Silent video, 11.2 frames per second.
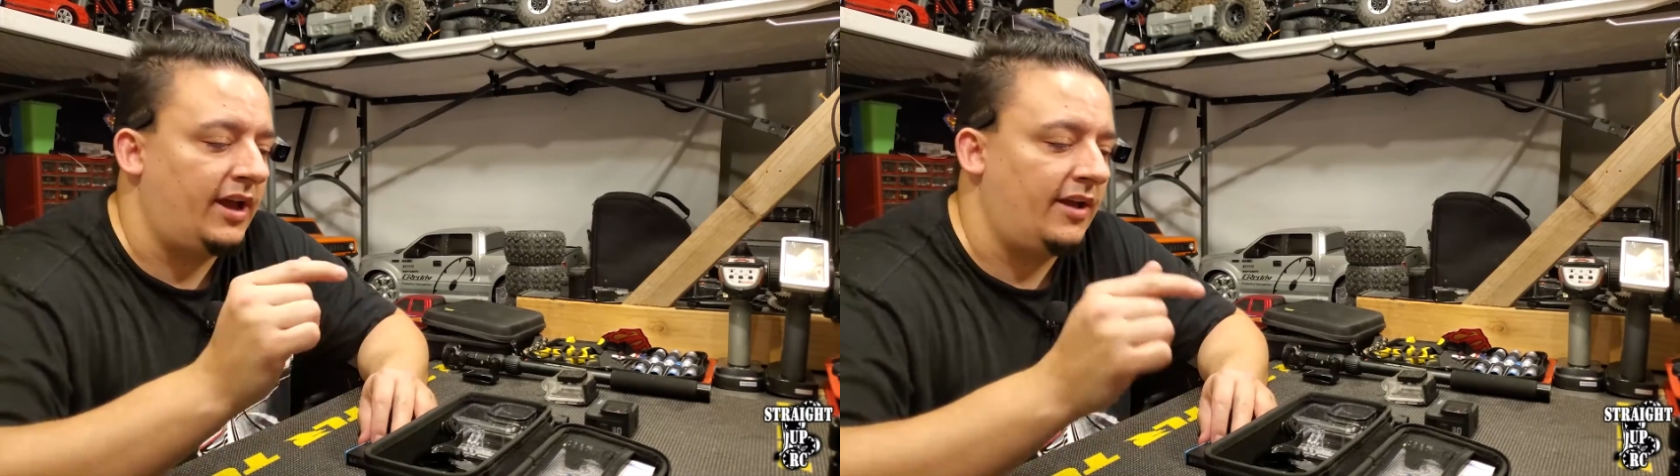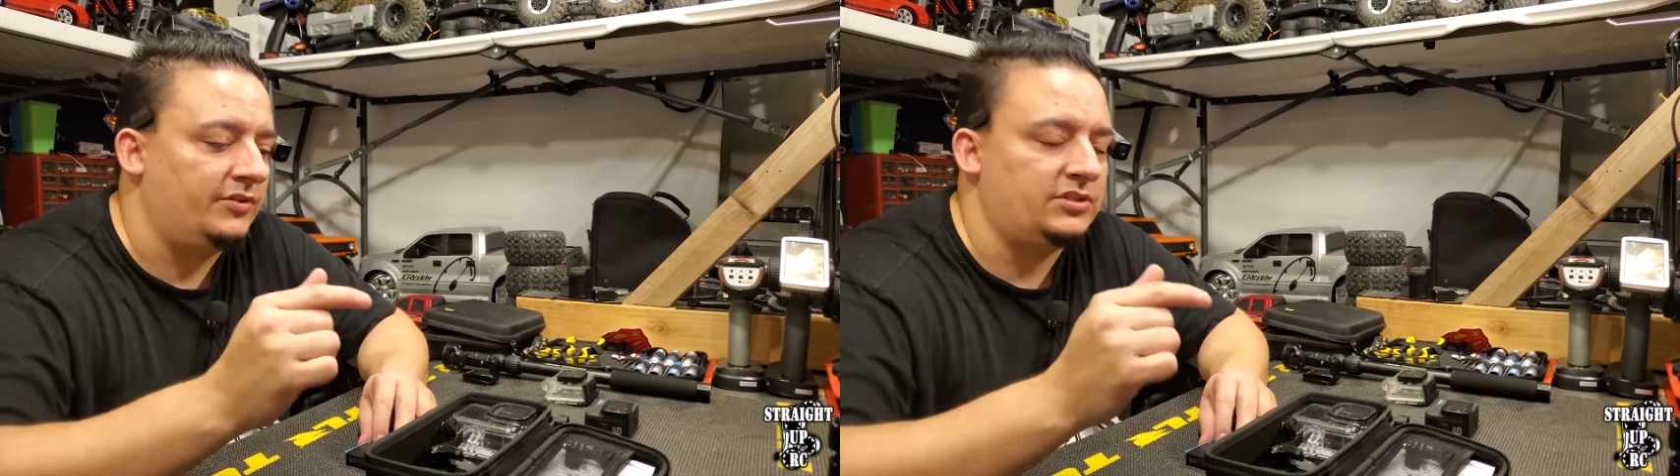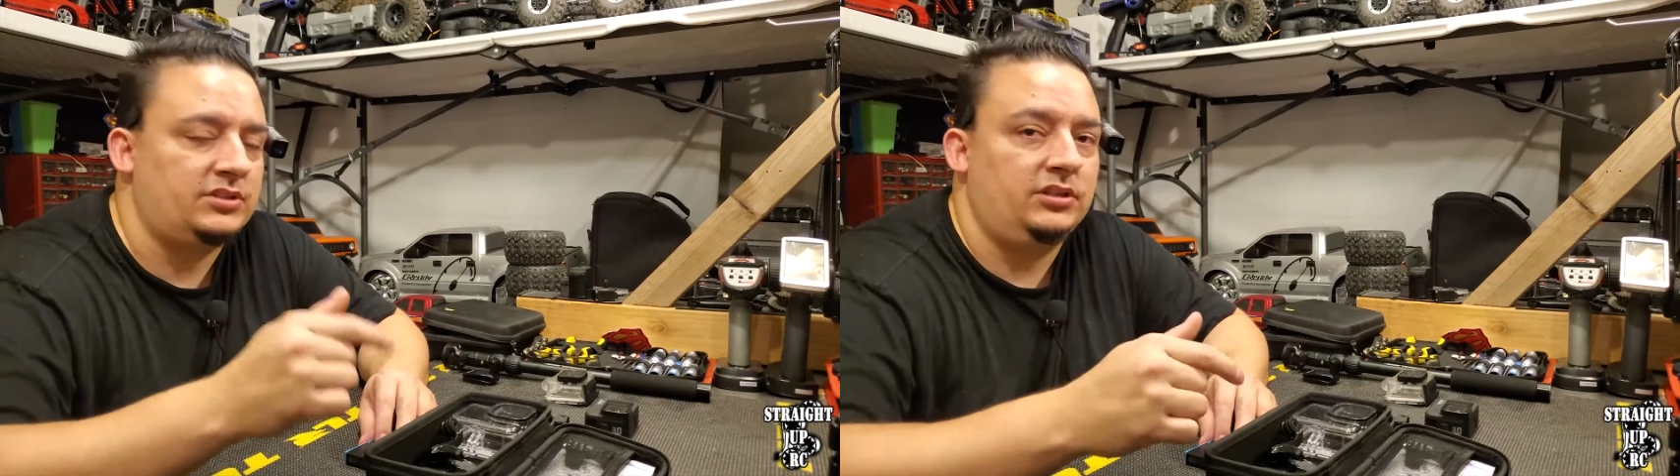
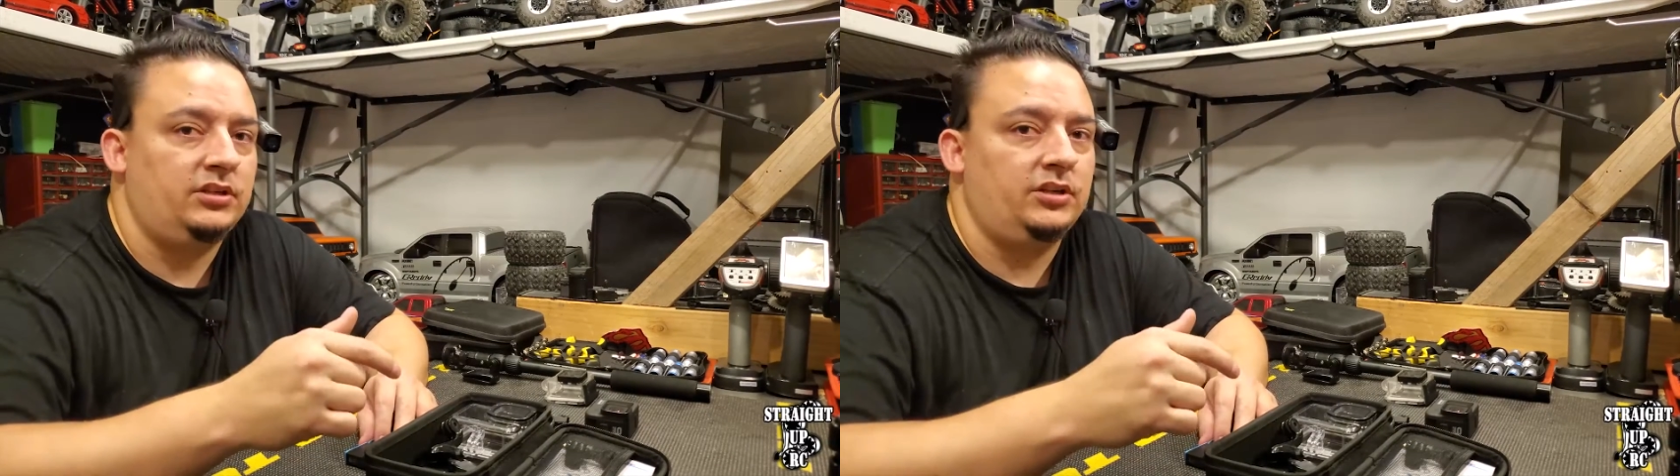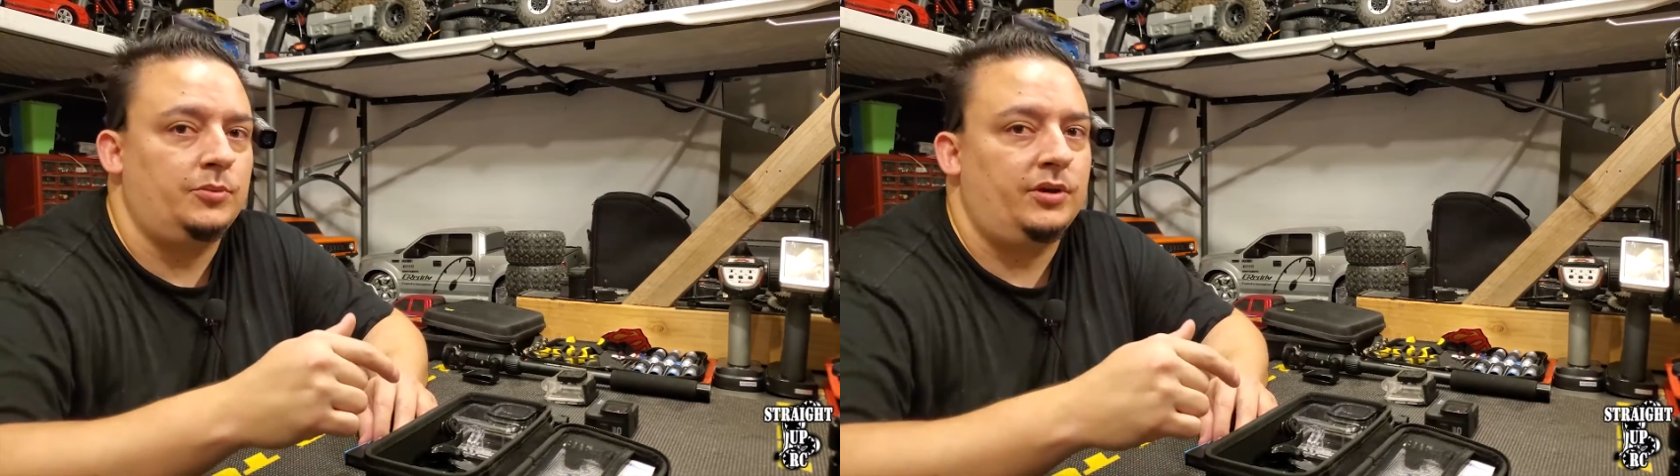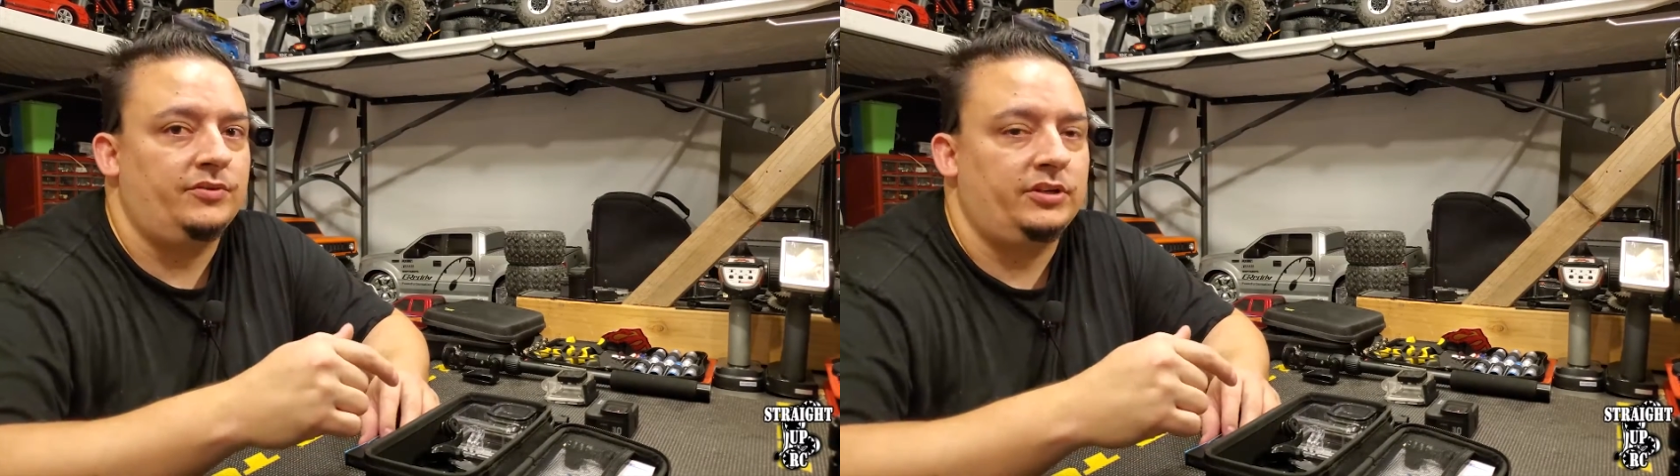haven't seen any of
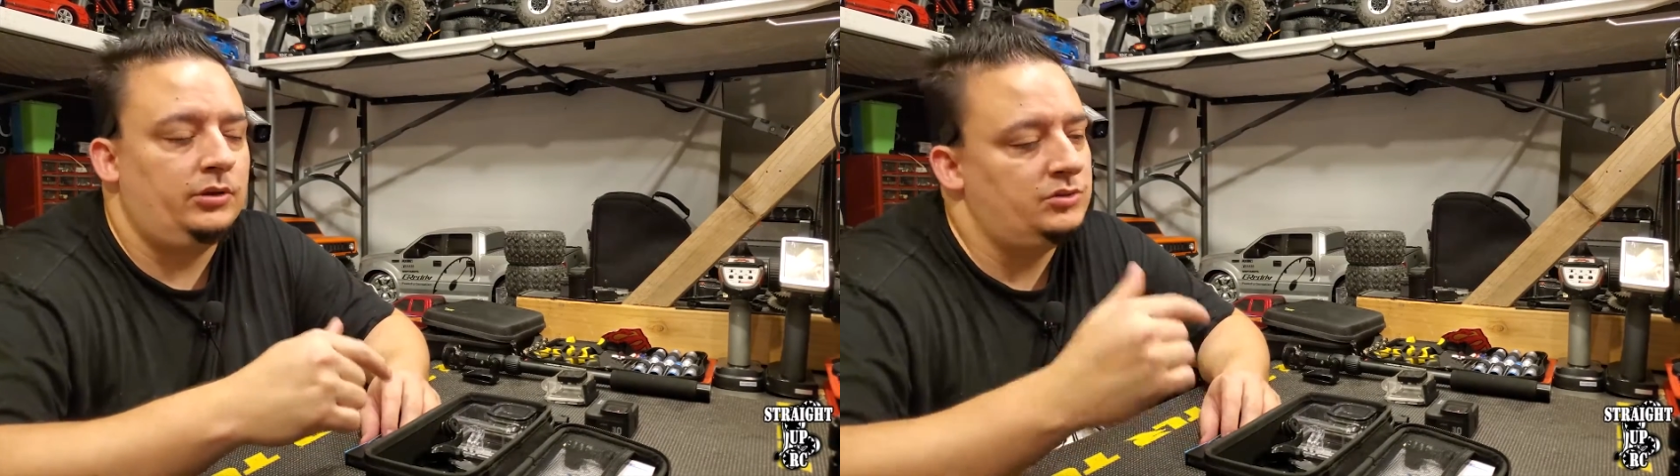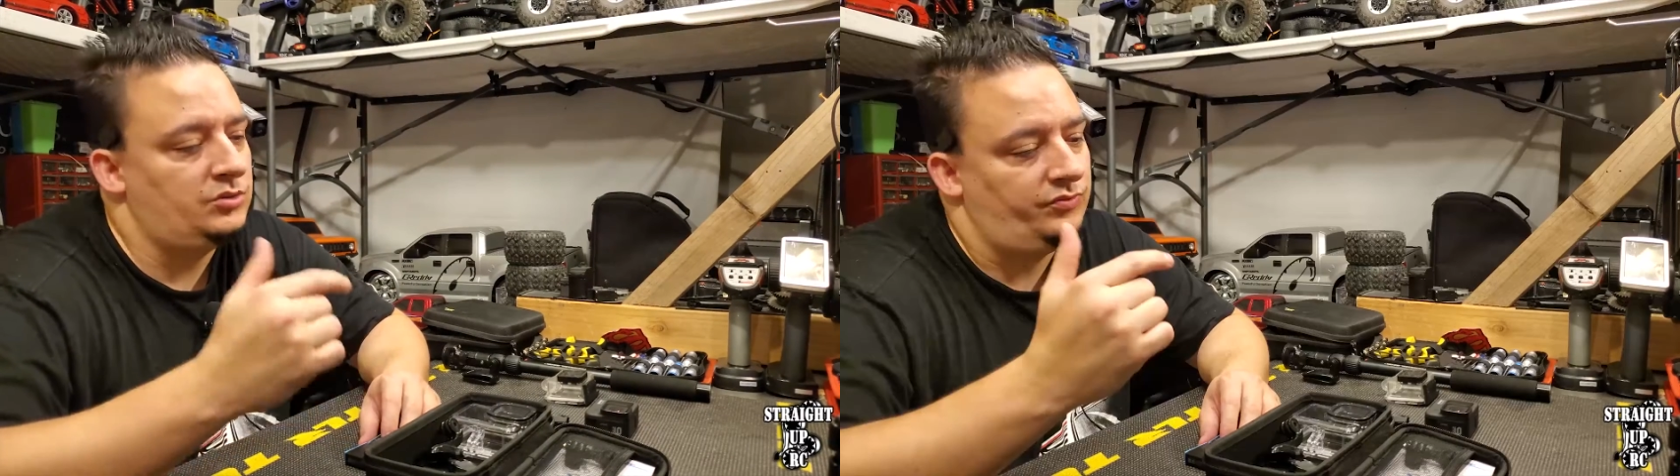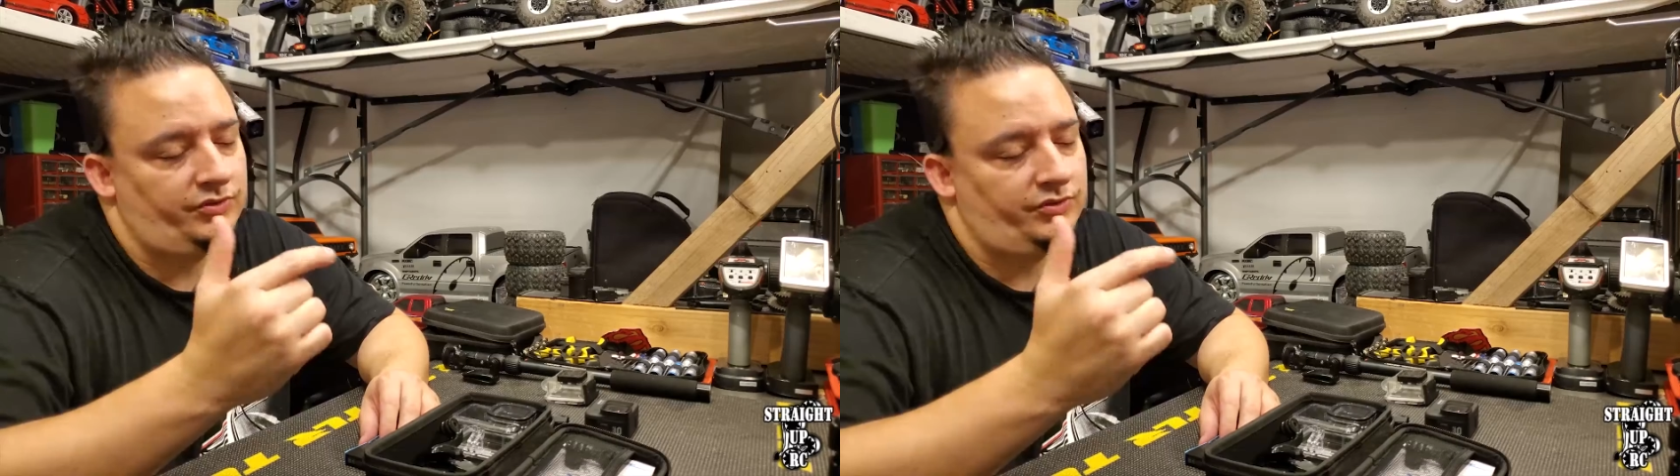my videos,